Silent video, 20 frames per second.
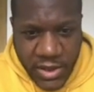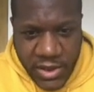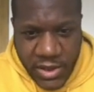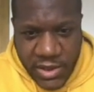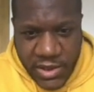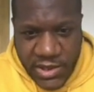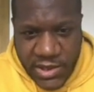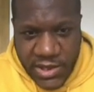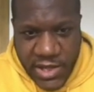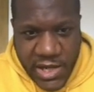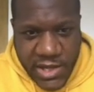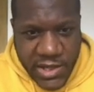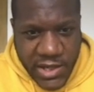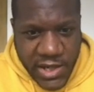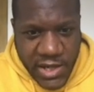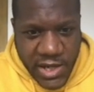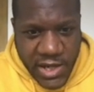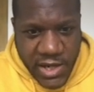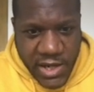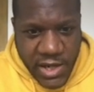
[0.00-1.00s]
it says
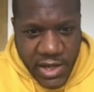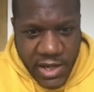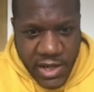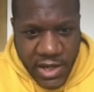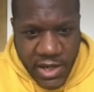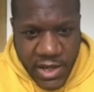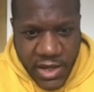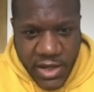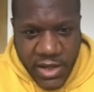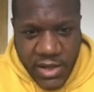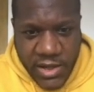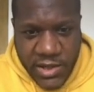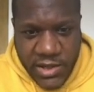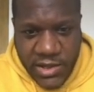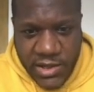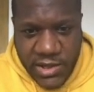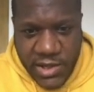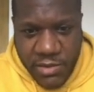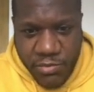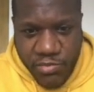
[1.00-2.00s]
here that it's
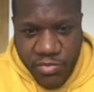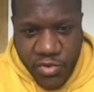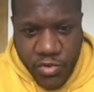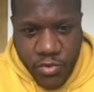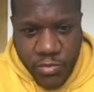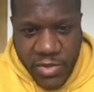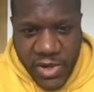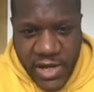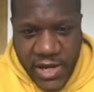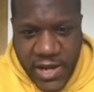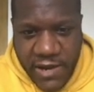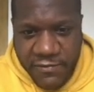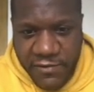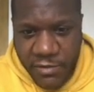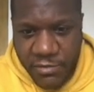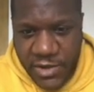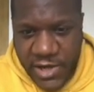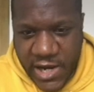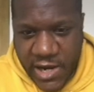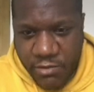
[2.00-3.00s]
simple. Be there
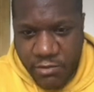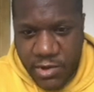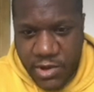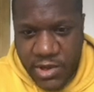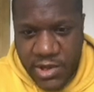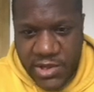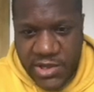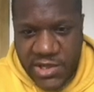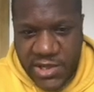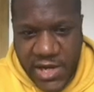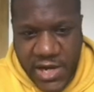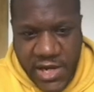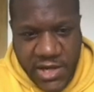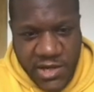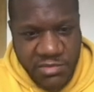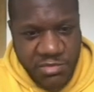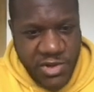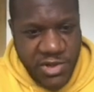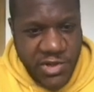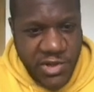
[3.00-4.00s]
from day 1 and stake
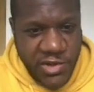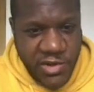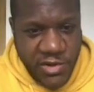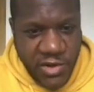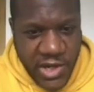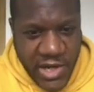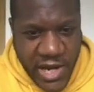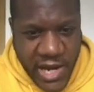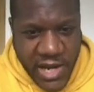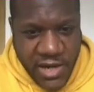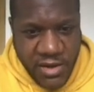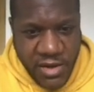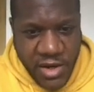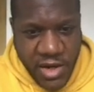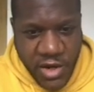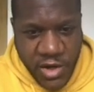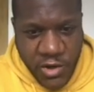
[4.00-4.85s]
as much as you can.